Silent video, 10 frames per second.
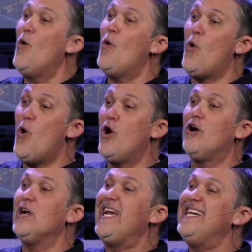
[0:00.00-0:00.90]

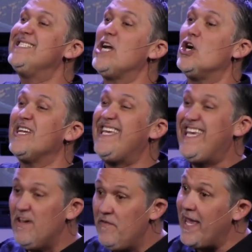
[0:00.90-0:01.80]
Or is our
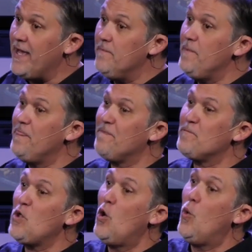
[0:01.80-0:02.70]
giving
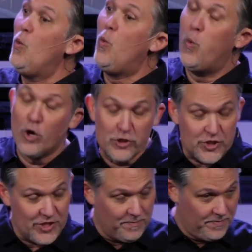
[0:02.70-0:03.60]

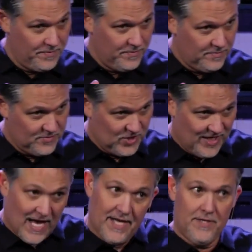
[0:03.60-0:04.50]
worship to God?